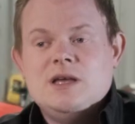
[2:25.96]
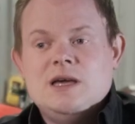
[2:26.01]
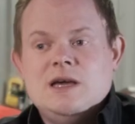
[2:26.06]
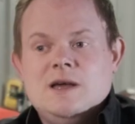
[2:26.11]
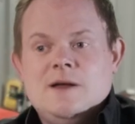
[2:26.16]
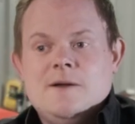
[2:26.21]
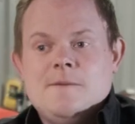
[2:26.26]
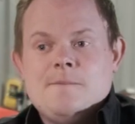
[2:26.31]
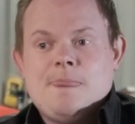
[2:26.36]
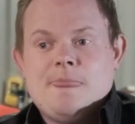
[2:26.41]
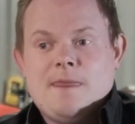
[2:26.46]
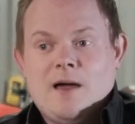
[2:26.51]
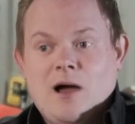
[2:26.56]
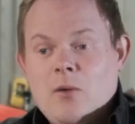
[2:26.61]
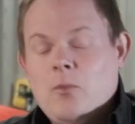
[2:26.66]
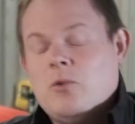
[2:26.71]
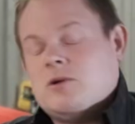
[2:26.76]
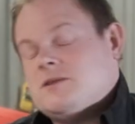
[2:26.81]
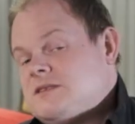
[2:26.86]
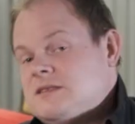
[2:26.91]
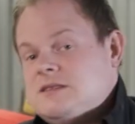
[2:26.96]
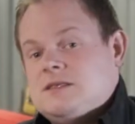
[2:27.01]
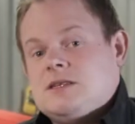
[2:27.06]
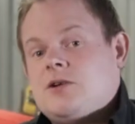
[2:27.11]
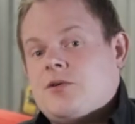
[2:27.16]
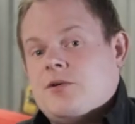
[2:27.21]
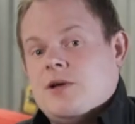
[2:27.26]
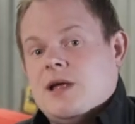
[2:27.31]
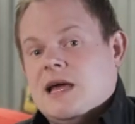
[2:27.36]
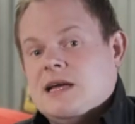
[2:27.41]
So I wanted to
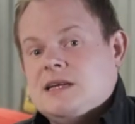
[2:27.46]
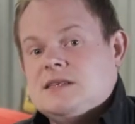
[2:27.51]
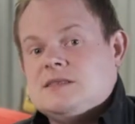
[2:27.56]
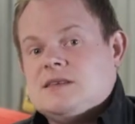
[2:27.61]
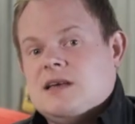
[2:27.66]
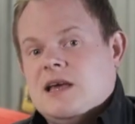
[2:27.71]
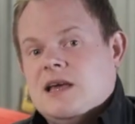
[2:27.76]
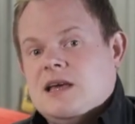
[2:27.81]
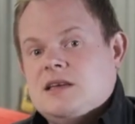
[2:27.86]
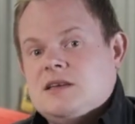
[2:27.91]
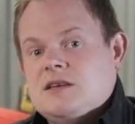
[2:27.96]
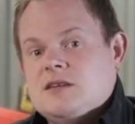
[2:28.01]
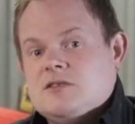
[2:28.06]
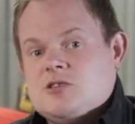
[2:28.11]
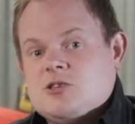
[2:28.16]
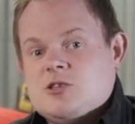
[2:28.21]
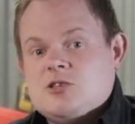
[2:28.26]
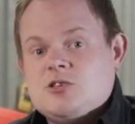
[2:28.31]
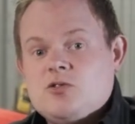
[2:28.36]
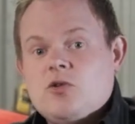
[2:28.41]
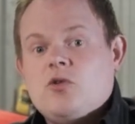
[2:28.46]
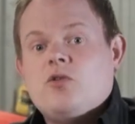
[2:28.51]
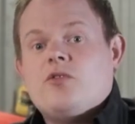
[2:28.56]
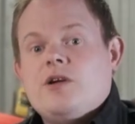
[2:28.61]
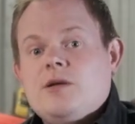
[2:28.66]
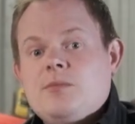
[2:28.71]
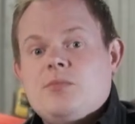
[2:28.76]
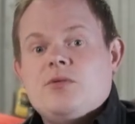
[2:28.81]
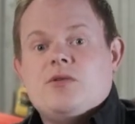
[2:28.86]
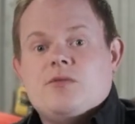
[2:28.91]
create a
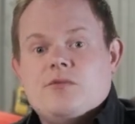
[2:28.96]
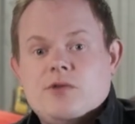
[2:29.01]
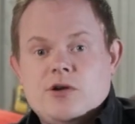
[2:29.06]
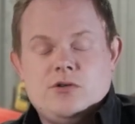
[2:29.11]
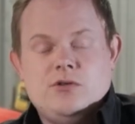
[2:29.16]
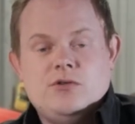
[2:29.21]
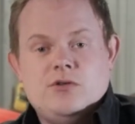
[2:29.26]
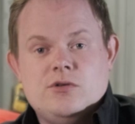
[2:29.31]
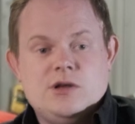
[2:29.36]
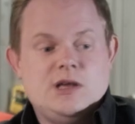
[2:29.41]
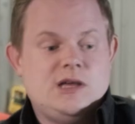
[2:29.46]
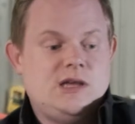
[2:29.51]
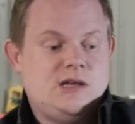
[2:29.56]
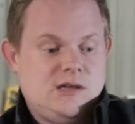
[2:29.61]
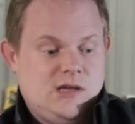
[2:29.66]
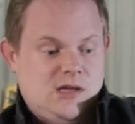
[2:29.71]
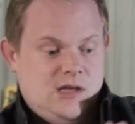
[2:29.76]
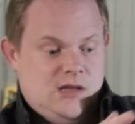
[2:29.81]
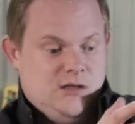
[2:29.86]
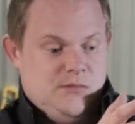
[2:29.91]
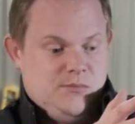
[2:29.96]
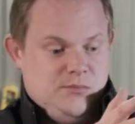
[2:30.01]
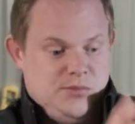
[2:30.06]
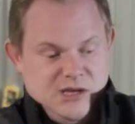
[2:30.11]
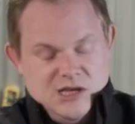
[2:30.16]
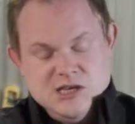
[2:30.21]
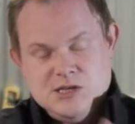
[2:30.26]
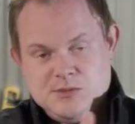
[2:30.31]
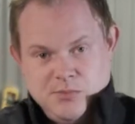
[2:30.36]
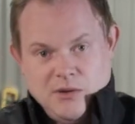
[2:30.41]
storybook recording,
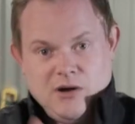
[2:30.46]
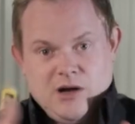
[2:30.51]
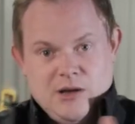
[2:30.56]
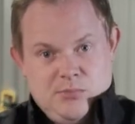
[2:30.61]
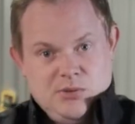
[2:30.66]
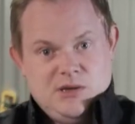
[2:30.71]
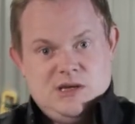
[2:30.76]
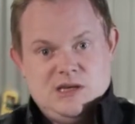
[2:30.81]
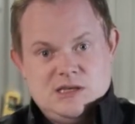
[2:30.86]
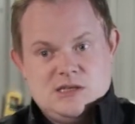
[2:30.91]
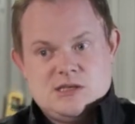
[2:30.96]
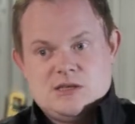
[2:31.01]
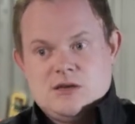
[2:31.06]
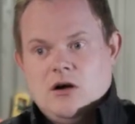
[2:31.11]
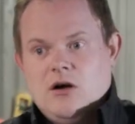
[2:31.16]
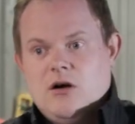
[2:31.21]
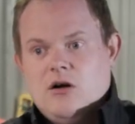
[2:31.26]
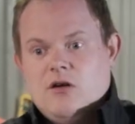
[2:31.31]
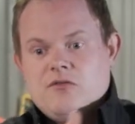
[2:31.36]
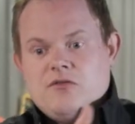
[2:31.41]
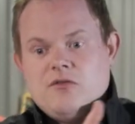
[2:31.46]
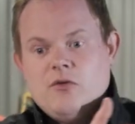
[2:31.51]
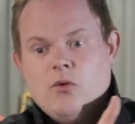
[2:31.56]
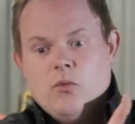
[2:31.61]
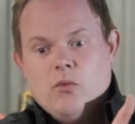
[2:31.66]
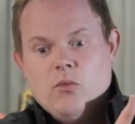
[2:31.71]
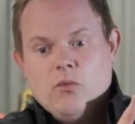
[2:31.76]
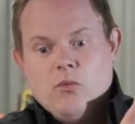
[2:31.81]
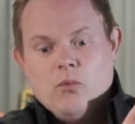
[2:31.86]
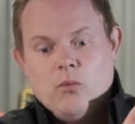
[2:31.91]
piece by piece, of
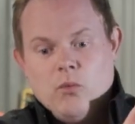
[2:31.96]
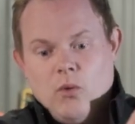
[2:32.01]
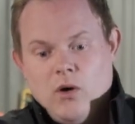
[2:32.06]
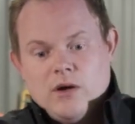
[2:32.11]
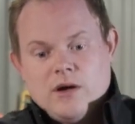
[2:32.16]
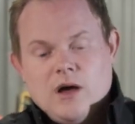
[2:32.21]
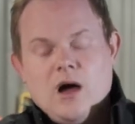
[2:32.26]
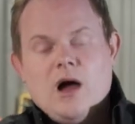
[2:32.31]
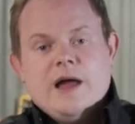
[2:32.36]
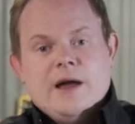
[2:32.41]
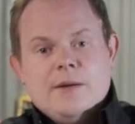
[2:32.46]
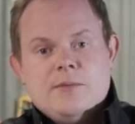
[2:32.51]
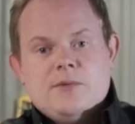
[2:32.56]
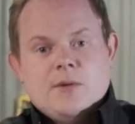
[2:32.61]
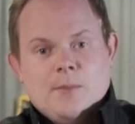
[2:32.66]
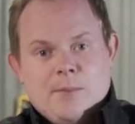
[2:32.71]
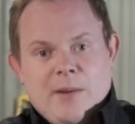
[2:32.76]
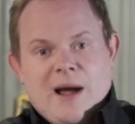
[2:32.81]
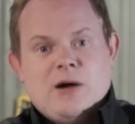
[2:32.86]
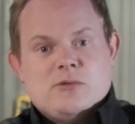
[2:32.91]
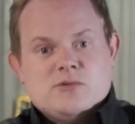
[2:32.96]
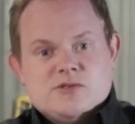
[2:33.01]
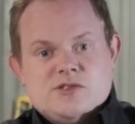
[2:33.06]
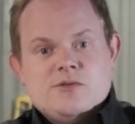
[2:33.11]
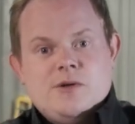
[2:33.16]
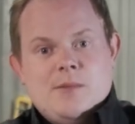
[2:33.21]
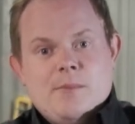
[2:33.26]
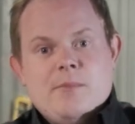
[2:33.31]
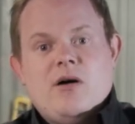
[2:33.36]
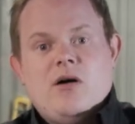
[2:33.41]
what I am about
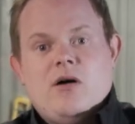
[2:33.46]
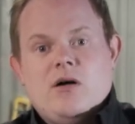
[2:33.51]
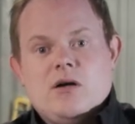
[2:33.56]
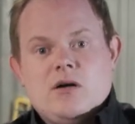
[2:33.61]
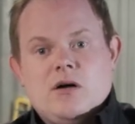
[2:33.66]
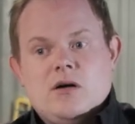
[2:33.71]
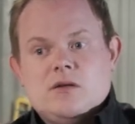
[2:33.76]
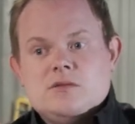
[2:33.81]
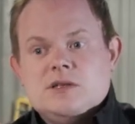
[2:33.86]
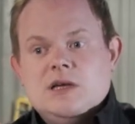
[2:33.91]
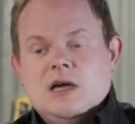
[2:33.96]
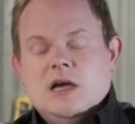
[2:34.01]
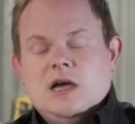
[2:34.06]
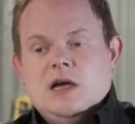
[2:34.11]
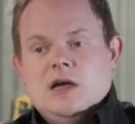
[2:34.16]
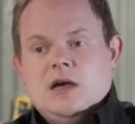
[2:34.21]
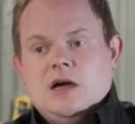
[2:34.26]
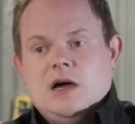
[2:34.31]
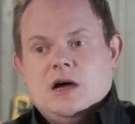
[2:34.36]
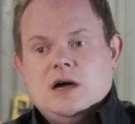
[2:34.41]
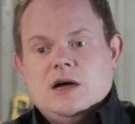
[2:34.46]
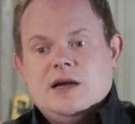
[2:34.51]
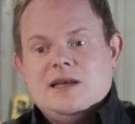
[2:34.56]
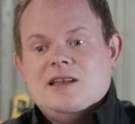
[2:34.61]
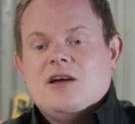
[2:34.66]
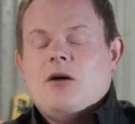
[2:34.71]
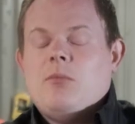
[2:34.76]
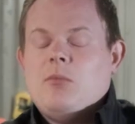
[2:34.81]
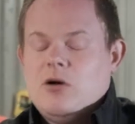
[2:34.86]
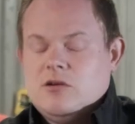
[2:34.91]
to embark on
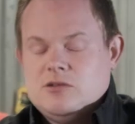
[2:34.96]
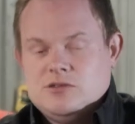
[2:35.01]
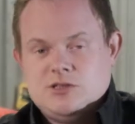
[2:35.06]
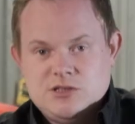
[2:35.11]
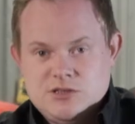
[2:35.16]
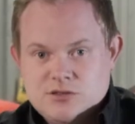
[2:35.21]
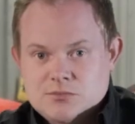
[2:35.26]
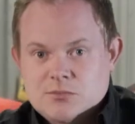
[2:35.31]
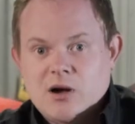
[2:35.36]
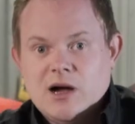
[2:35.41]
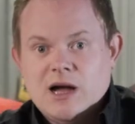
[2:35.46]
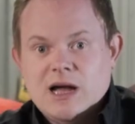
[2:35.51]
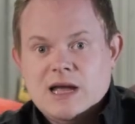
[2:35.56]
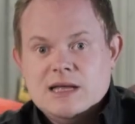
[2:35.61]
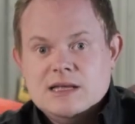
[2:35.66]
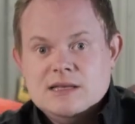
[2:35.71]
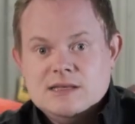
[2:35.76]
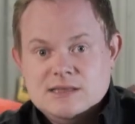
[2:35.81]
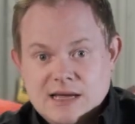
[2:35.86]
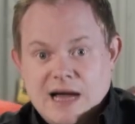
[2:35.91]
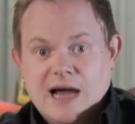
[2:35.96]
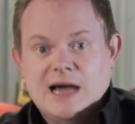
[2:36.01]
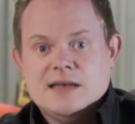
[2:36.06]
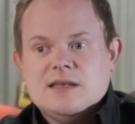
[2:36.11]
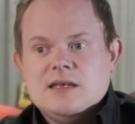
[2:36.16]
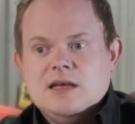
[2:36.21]
in homage to my dad,